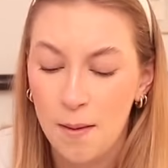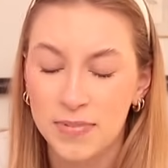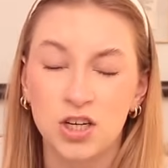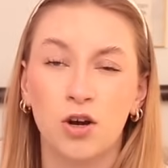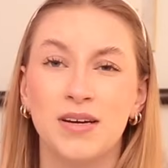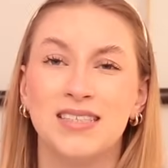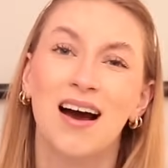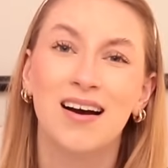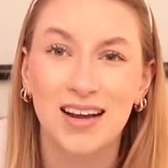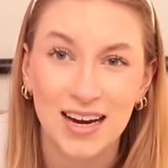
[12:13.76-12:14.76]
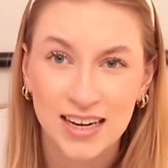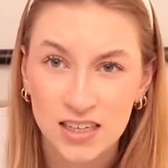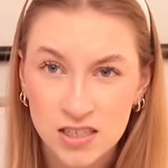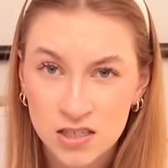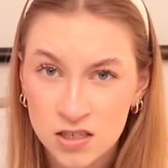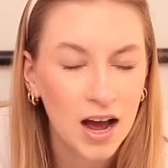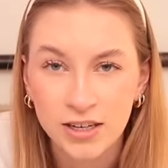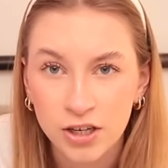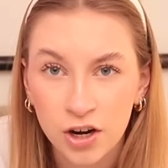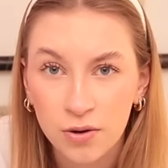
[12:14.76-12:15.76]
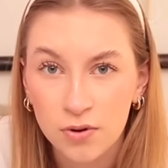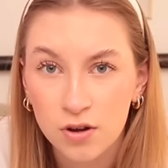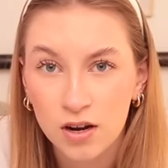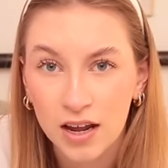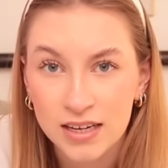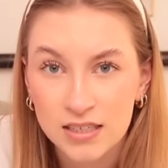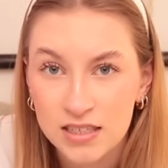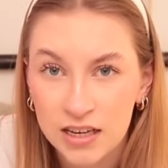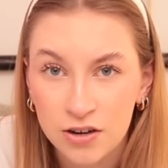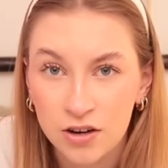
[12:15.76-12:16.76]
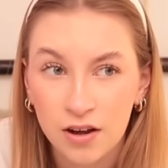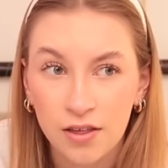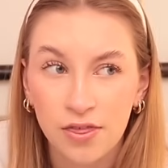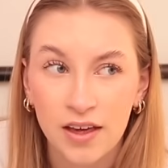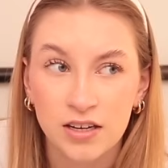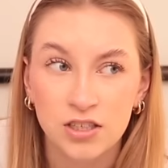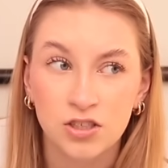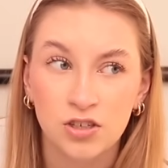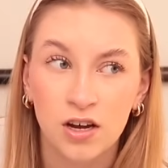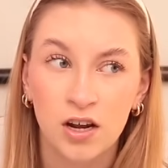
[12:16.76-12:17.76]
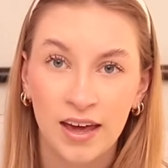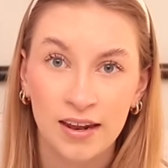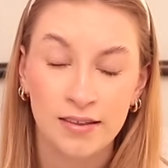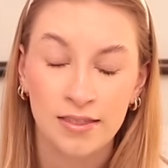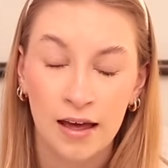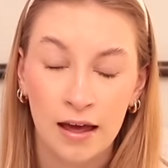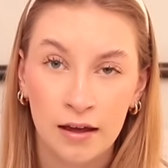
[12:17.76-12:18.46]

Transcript: but she got me tongue cleaners. I don't know what like secret thing she's trying to hint there.